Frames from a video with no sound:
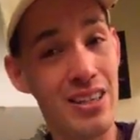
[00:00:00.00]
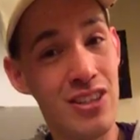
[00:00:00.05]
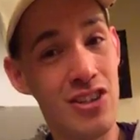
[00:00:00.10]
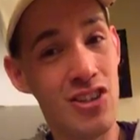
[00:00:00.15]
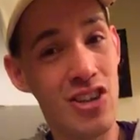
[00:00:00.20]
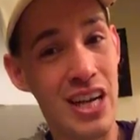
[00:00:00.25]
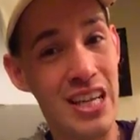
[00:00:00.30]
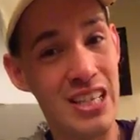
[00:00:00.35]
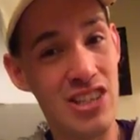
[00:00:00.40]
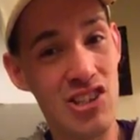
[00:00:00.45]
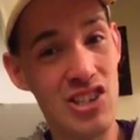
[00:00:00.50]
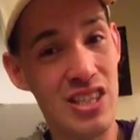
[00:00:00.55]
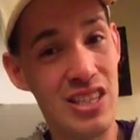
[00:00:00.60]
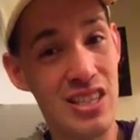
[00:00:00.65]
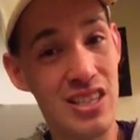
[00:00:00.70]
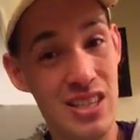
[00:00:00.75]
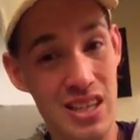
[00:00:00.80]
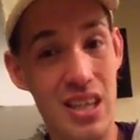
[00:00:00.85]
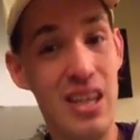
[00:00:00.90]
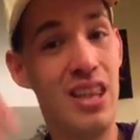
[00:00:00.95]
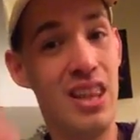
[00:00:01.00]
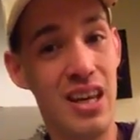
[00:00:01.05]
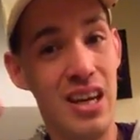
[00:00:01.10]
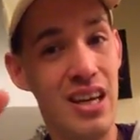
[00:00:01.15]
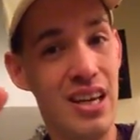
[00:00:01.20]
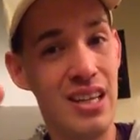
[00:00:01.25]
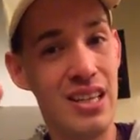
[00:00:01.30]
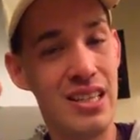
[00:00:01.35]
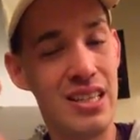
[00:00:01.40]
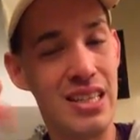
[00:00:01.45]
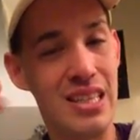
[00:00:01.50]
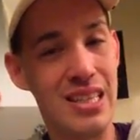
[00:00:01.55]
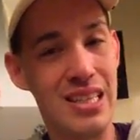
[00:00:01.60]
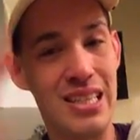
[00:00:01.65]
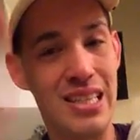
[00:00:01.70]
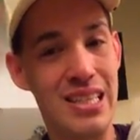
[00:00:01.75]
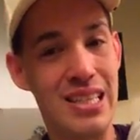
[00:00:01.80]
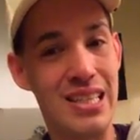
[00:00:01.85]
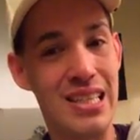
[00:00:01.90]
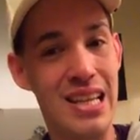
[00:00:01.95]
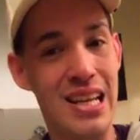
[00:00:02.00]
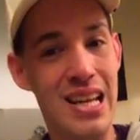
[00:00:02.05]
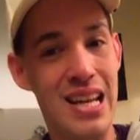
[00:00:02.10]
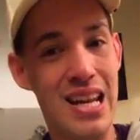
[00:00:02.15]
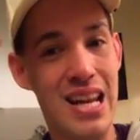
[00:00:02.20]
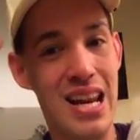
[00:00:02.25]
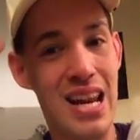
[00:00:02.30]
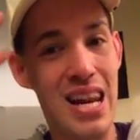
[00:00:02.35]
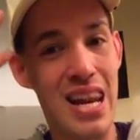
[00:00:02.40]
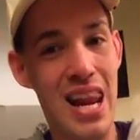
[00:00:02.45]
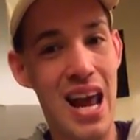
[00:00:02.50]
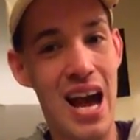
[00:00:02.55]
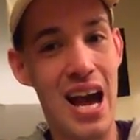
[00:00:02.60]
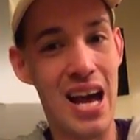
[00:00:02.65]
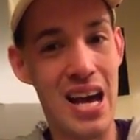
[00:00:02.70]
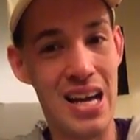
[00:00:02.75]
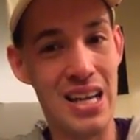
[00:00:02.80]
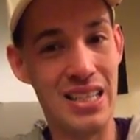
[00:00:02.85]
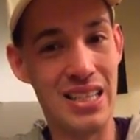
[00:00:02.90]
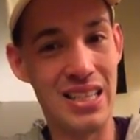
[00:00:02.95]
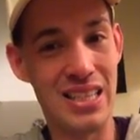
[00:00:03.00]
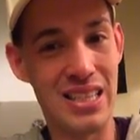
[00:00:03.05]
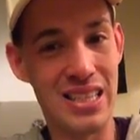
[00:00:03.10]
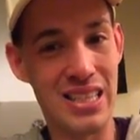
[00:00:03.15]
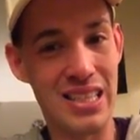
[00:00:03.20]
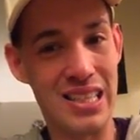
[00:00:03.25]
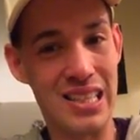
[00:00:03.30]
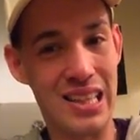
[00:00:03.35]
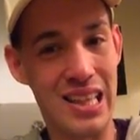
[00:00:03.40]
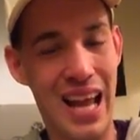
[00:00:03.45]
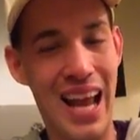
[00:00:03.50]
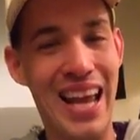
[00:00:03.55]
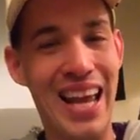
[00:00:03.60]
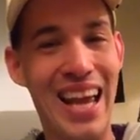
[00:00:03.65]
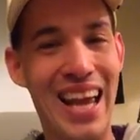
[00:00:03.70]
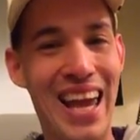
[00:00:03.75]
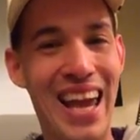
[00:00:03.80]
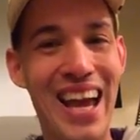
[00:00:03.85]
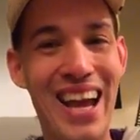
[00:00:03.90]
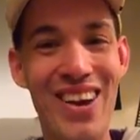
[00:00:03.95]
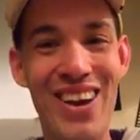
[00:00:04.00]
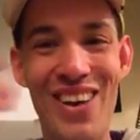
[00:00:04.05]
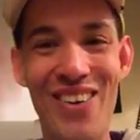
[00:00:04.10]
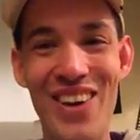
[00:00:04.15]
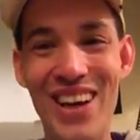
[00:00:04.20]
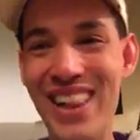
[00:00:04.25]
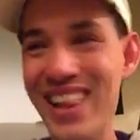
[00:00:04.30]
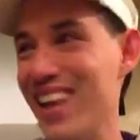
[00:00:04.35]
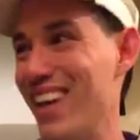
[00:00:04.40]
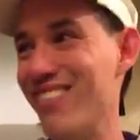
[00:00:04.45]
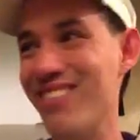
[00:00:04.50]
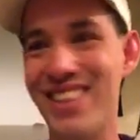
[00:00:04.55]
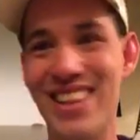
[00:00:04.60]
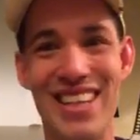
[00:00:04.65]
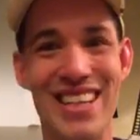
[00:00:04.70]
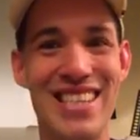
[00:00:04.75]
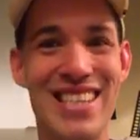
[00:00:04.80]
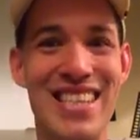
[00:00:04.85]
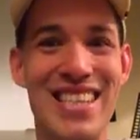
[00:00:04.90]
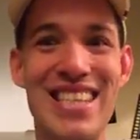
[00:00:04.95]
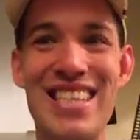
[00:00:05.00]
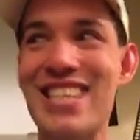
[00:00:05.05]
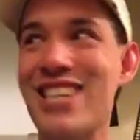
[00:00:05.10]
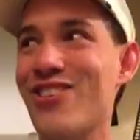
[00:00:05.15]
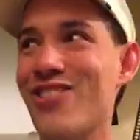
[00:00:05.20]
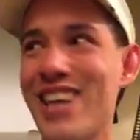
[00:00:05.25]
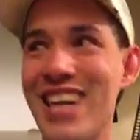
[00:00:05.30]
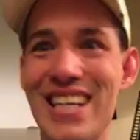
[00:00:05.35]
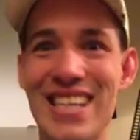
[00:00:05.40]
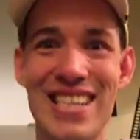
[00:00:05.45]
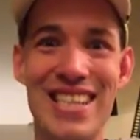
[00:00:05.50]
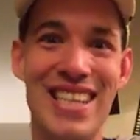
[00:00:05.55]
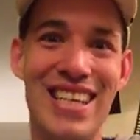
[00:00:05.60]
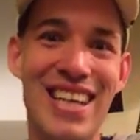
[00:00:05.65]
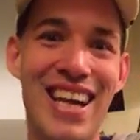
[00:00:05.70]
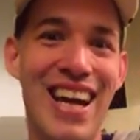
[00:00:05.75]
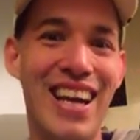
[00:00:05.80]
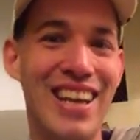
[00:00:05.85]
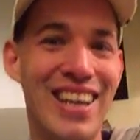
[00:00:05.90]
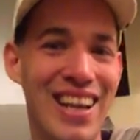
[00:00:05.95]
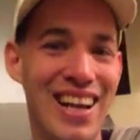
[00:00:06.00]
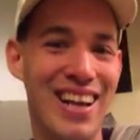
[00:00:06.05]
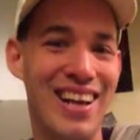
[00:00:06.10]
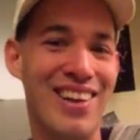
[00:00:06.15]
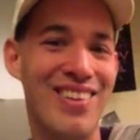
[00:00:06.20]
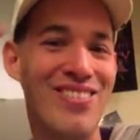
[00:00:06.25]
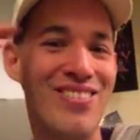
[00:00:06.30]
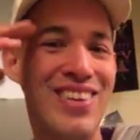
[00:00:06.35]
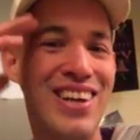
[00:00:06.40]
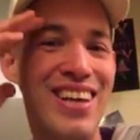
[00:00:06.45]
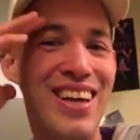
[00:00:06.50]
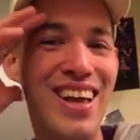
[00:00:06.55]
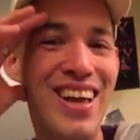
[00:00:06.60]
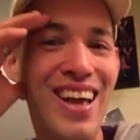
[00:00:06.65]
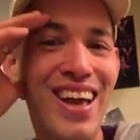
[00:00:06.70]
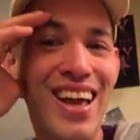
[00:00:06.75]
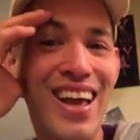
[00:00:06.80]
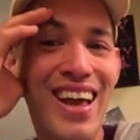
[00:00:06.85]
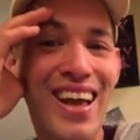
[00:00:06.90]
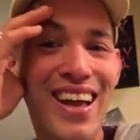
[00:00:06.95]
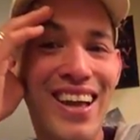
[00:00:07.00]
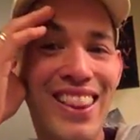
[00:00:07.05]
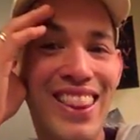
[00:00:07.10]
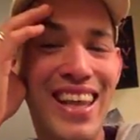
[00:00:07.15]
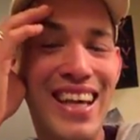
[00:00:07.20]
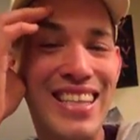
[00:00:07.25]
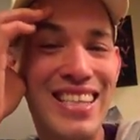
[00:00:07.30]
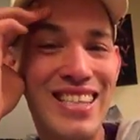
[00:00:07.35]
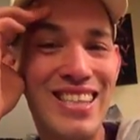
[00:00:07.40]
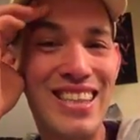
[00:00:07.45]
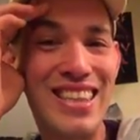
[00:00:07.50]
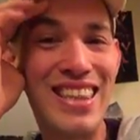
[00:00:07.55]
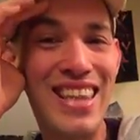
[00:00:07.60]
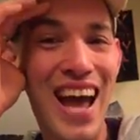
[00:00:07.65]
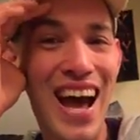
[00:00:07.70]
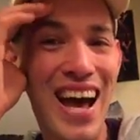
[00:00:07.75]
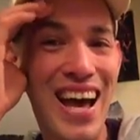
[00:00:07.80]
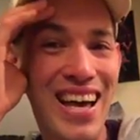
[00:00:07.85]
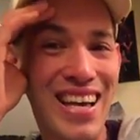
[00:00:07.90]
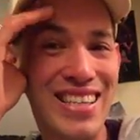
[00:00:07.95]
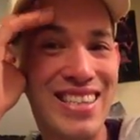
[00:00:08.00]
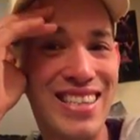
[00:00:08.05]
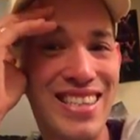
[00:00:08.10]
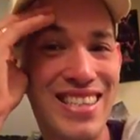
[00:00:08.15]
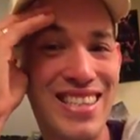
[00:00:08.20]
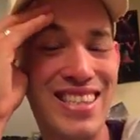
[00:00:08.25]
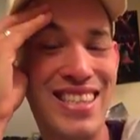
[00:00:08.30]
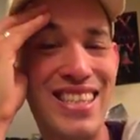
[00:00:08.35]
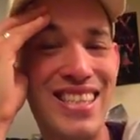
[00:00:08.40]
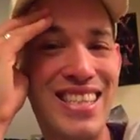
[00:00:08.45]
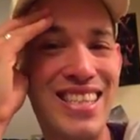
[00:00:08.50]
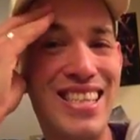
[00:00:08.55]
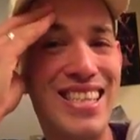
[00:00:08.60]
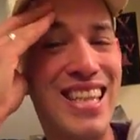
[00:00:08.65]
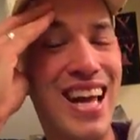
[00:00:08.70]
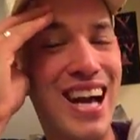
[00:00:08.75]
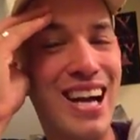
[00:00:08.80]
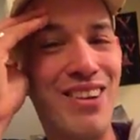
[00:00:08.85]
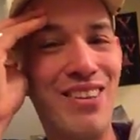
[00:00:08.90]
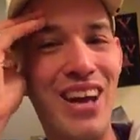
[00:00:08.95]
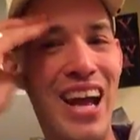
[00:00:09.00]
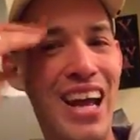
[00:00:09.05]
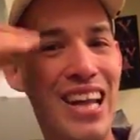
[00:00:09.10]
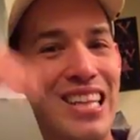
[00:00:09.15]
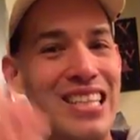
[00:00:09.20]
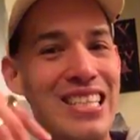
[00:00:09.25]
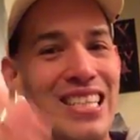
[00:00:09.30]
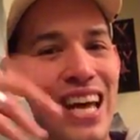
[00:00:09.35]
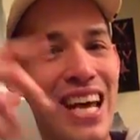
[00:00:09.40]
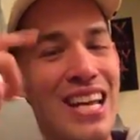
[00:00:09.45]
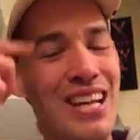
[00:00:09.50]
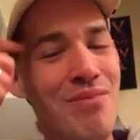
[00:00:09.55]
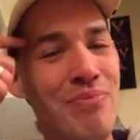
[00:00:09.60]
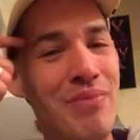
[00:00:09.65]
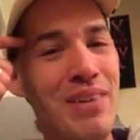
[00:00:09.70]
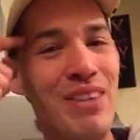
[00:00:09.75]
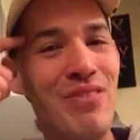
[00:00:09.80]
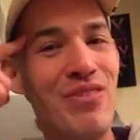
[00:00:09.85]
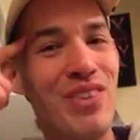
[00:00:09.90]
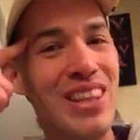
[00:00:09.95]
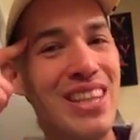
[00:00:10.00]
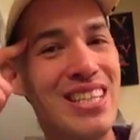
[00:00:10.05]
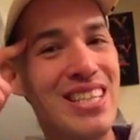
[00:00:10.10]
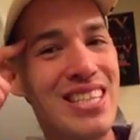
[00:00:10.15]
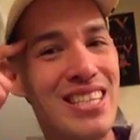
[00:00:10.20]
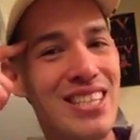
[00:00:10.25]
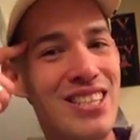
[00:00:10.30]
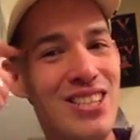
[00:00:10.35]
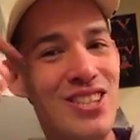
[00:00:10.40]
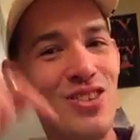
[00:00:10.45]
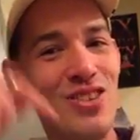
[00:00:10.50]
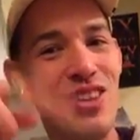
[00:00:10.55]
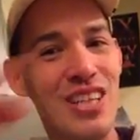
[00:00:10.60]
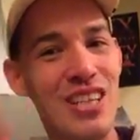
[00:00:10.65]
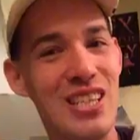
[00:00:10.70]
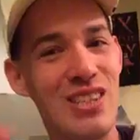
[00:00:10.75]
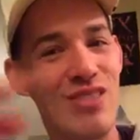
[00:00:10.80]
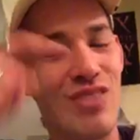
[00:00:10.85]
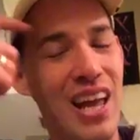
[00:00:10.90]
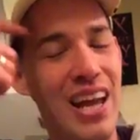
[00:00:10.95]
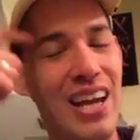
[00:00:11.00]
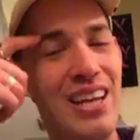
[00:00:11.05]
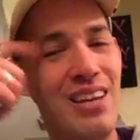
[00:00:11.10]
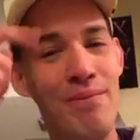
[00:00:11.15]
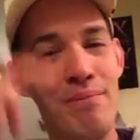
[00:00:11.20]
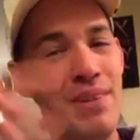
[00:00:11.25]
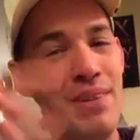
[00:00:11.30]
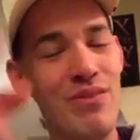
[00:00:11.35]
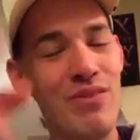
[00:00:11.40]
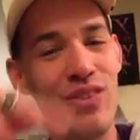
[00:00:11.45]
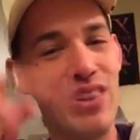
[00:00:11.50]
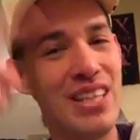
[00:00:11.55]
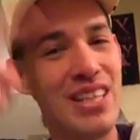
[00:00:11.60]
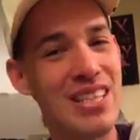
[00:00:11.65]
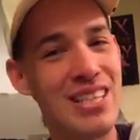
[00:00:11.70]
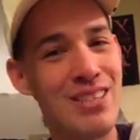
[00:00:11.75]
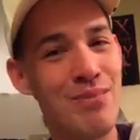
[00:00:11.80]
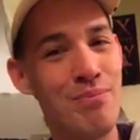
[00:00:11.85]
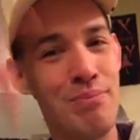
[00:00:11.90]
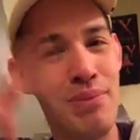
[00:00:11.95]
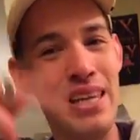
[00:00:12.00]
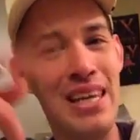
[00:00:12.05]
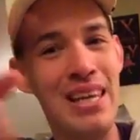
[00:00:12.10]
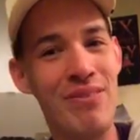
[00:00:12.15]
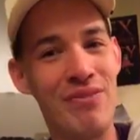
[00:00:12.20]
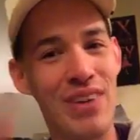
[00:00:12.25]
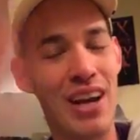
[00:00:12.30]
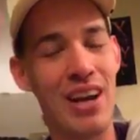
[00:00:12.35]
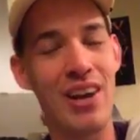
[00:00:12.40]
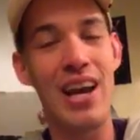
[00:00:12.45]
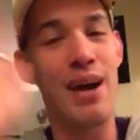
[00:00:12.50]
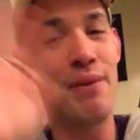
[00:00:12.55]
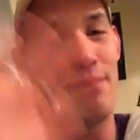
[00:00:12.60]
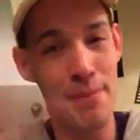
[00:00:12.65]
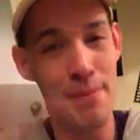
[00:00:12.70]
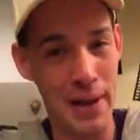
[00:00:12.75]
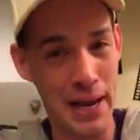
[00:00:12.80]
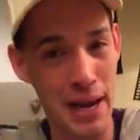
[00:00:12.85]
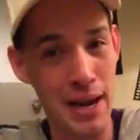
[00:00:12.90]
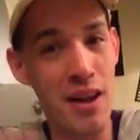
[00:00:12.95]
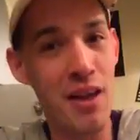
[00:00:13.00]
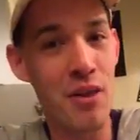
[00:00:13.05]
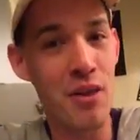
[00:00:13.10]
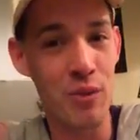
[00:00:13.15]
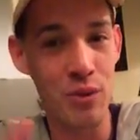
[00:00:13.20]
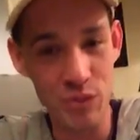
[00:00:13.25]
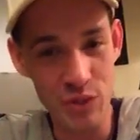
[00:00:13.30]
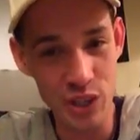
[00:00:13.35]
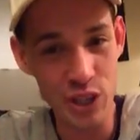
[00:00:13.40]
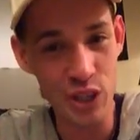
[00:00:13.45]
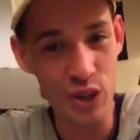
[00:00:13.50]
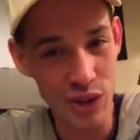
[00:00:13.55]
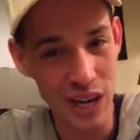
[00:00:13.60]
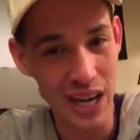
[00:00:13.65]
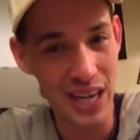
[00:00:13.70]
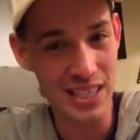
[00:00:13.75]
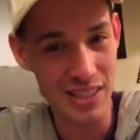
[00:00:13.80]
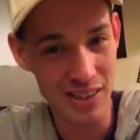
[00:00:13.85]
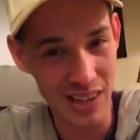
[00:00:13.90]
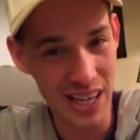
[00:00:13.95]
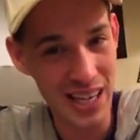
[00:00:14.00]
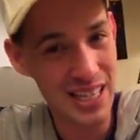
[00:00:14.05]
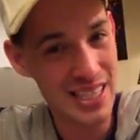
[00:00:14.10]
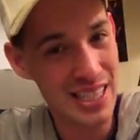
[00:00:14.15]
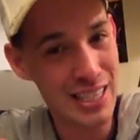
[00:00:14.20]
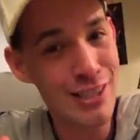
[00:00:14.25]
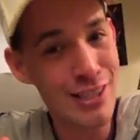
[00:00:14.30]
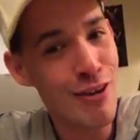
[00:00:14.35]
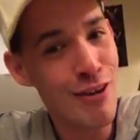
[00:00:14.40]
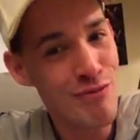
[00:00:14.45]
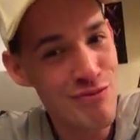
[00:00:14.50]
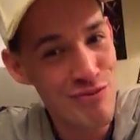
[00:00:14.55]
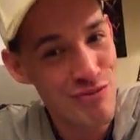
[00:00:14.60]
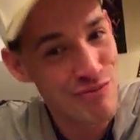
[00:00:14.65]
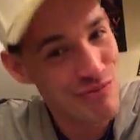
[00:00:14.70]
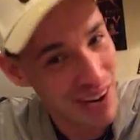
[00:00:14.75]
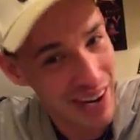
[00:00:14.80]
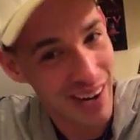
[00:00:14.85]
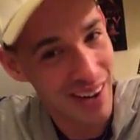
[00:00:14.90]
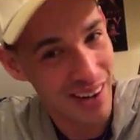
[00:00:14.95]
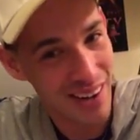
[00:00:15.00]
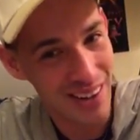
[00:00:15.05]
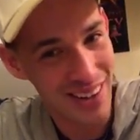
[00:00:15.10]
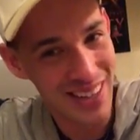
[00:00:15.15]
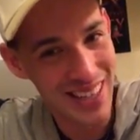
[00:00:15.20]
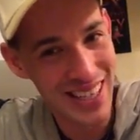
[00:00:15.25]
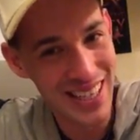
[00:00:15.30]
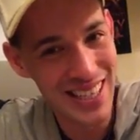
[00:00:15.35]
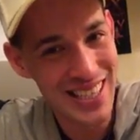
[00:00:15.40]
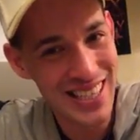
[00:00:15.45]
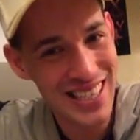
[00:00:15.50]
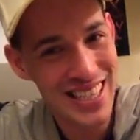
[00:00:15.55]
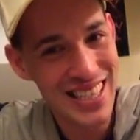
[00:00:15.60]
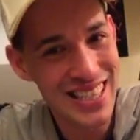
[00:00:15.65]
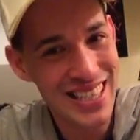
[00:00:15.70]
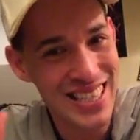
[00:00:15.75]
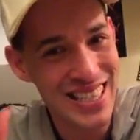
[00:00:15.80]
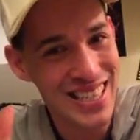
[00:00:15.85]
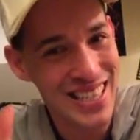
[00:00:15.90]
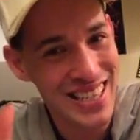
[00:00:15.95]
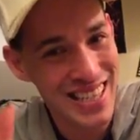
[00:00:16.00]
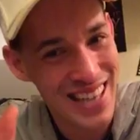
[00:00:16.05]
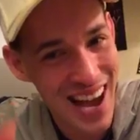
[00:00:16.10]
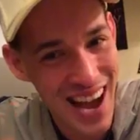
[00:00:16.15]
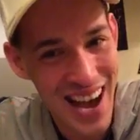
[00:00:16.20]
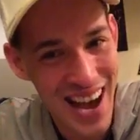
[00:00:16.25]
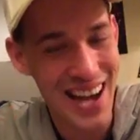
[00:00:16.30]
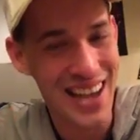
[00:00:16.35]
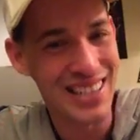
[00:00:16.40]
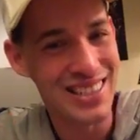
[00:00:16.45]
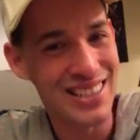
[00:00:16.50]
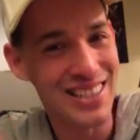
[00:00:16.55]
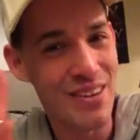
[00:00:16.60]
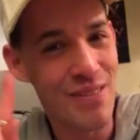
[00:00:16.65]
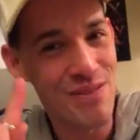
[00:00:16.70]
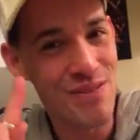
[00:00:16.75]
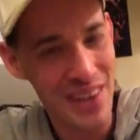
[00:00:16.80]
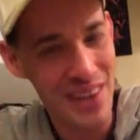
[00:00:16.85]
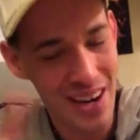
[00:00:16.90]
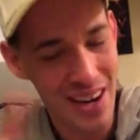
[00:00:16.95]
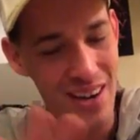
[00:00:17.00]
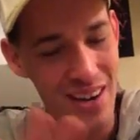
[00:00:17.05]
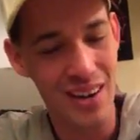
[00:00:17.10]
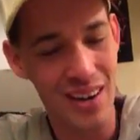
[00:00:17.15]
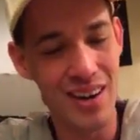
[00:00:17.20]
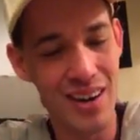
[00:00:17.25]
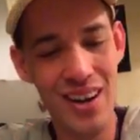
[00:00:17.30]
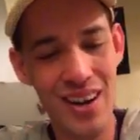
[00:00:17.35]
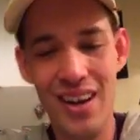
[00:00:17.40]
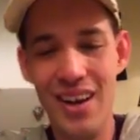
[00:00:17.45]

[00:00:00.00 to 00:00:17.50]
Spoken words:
Do you guys just see this? This is nuts. I can't believe this. This is crazy. I didn't like That's nuts. This is not that. I didn't mean for this to do this. I didn't mean for this to be. Okay, I'm gonna pick another one for you guys. Okay, because that's not fair. This is not fair.